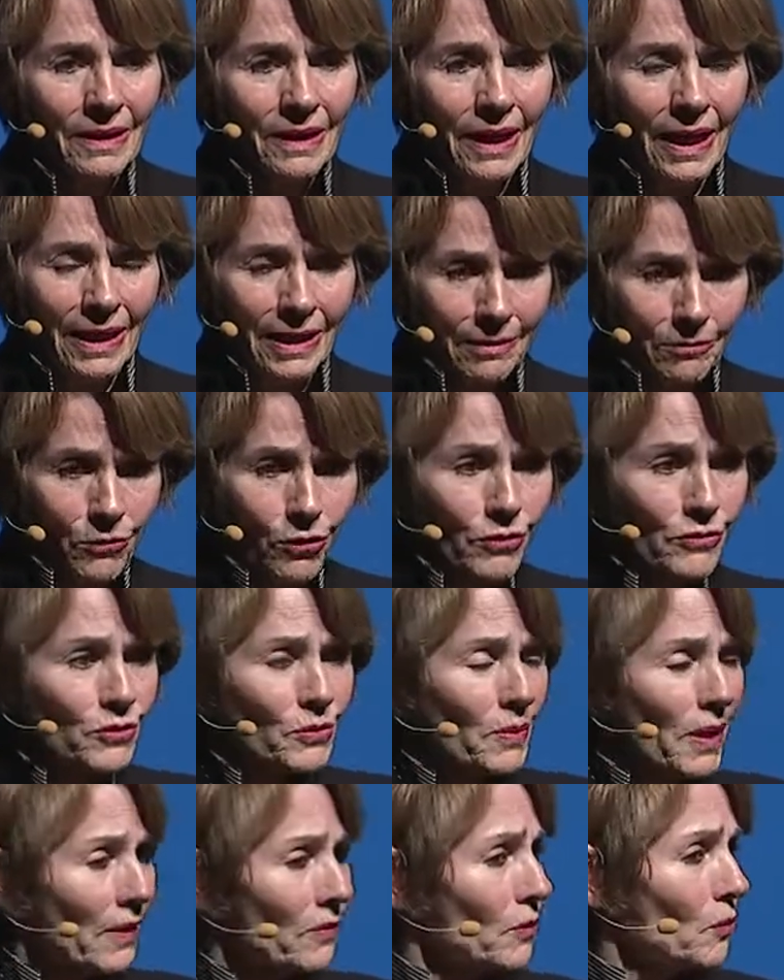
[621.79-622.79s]
And it moves
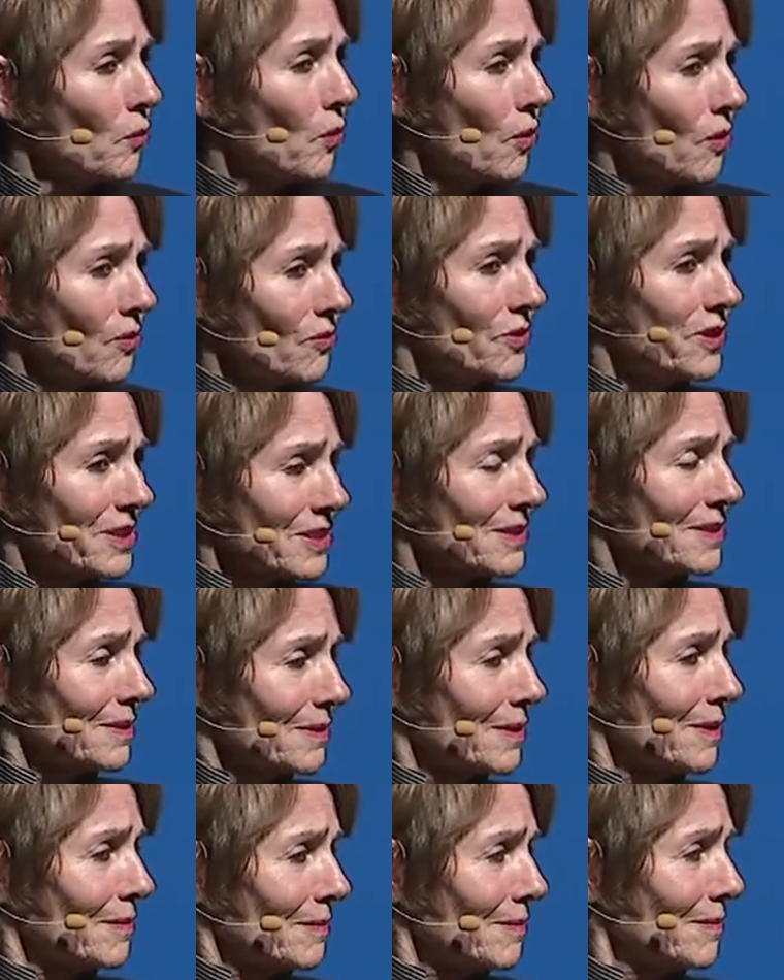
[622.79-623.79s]
around
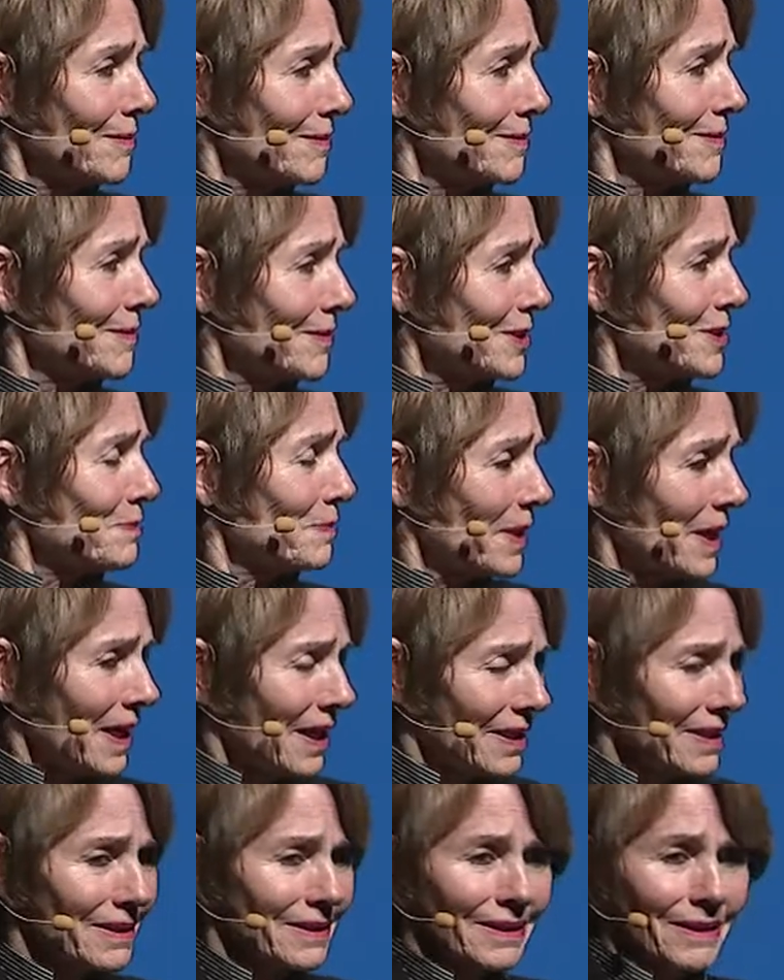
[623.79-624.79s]
this
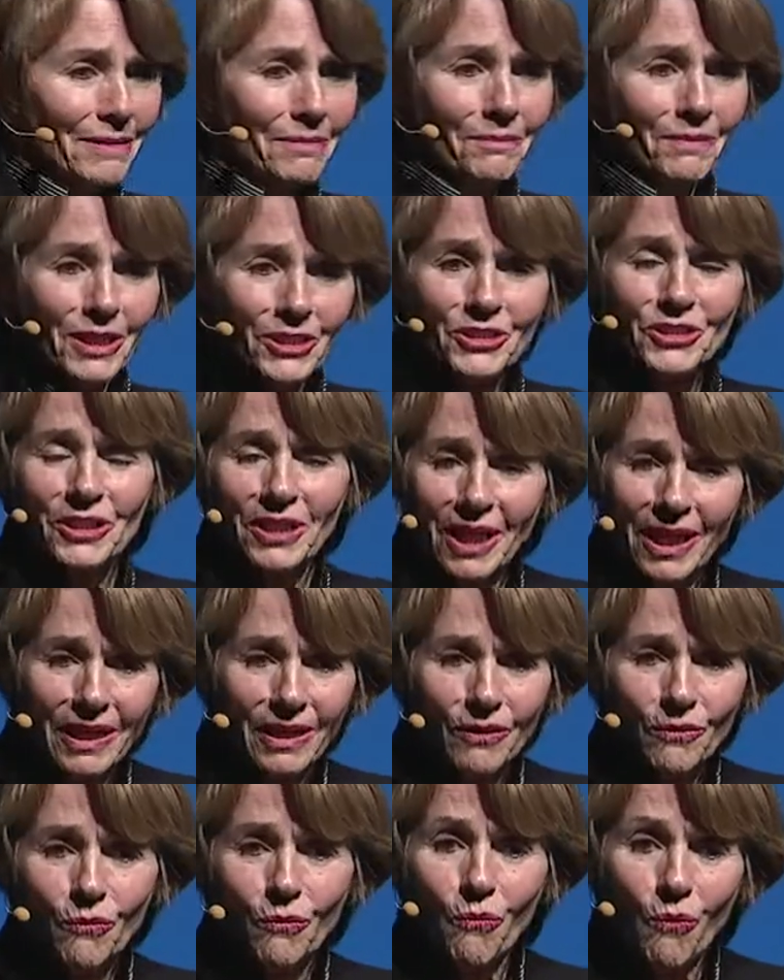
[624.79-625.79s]
planet much like
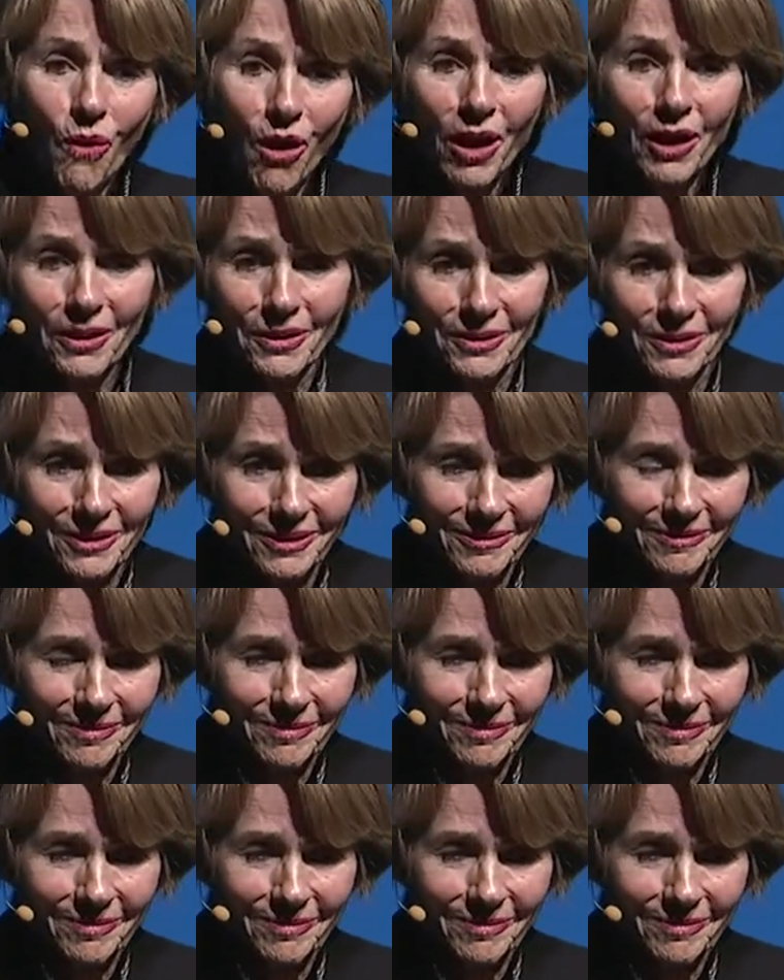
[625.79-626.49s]
water.